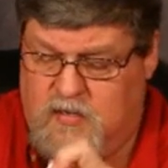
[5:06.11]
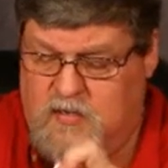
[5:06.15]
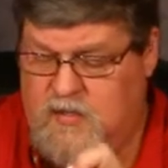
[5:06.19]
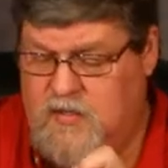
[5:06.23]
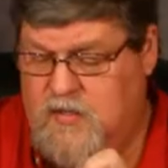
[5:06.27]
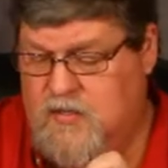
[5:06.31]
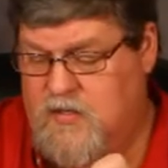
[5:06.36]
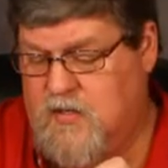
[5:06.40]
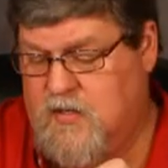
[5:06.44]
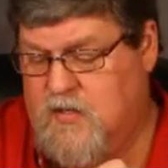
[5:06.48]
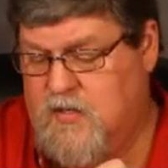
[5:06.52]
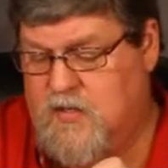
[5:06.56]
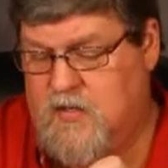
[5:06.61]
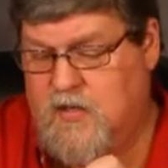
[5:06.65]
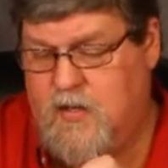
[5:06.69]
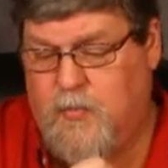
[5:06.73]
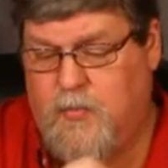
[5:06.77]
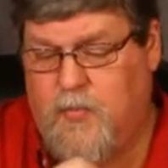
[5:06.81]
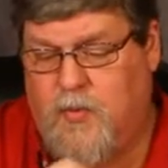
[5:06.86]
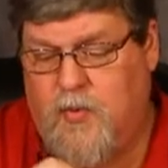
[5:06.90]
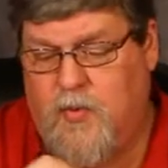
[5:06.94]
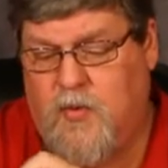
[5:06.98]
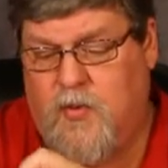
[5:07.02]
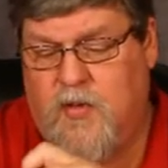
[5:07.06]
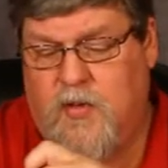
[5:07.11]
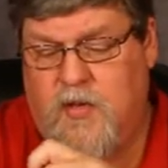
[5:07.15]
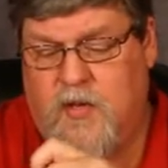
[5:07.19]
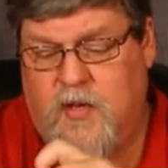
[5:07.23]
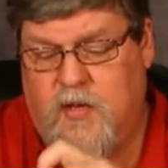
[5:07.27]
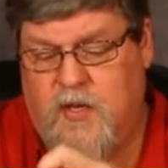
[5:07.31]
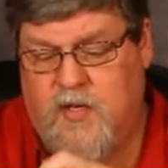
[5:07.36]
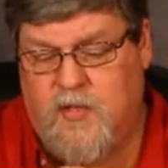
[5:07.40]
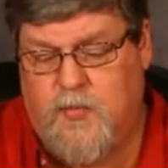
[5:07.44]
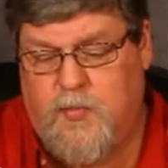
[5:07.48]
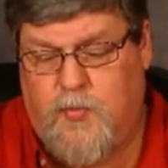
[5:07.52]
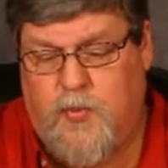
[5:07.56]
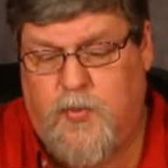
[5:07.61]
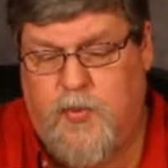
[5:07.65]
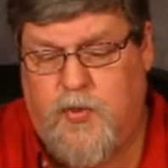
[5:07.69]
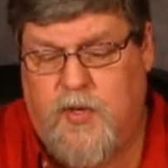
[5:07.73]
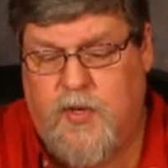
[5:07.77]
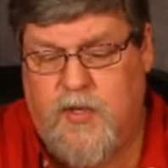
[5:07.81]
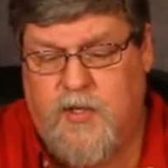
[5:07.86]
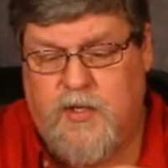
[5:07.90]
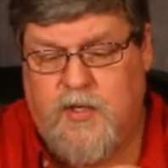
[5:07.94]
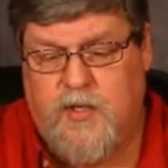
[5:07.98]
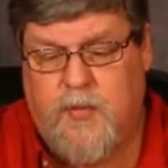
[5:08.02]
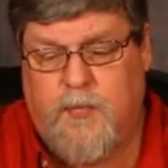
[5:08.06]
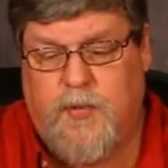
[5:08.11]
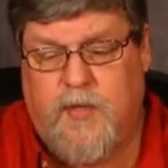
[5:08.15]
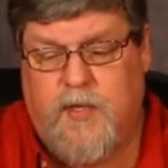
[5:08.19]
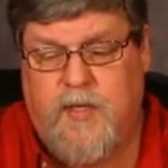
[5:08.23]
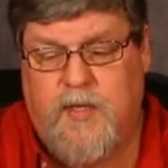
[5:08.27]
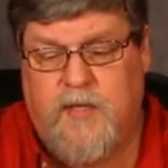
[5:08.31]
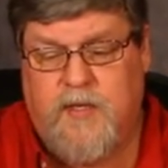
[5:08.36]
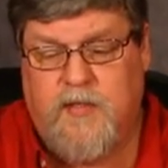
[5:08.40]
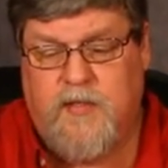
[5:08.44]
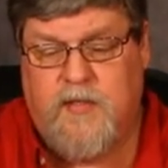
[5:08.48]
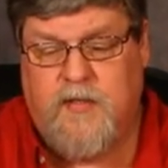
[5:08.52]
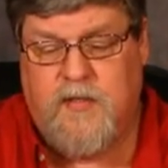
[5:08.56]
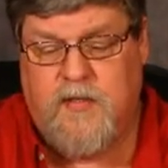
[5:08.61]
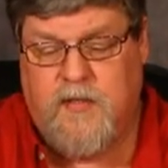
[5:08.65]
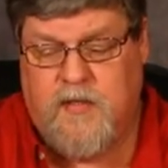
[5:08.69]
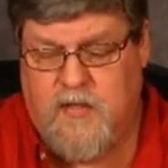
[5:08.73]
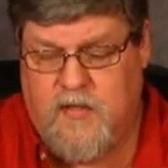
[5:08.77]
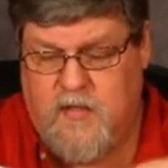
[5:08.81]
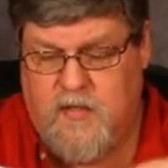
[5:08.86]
Just as simple and as pretty as you please.